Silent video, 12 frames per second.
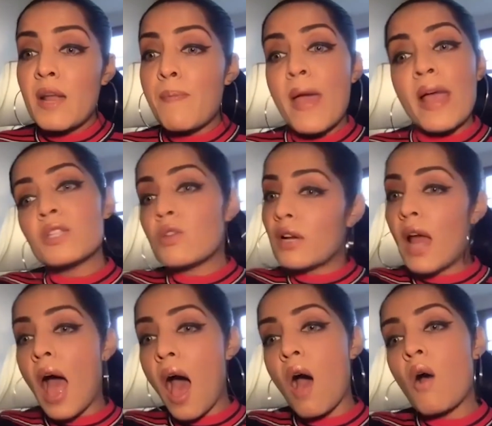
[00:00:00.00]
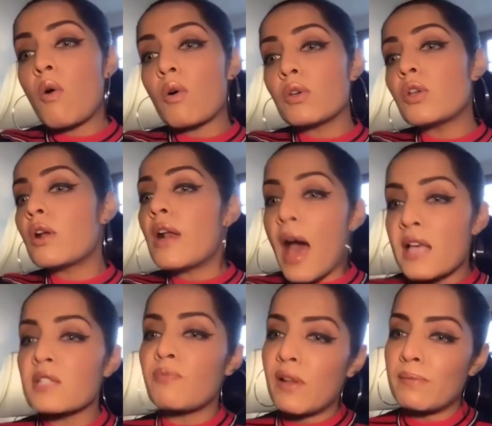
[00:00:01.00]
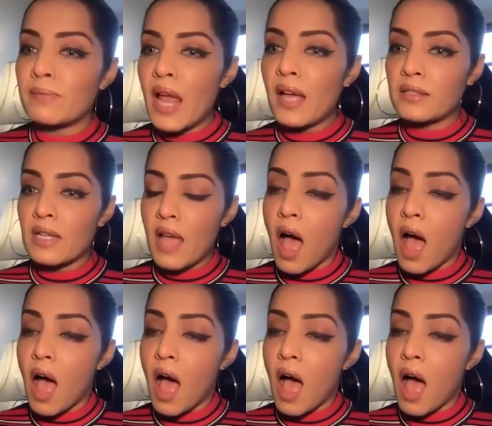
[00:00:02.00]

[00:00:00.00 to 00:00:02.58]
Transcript: depends on how your last film does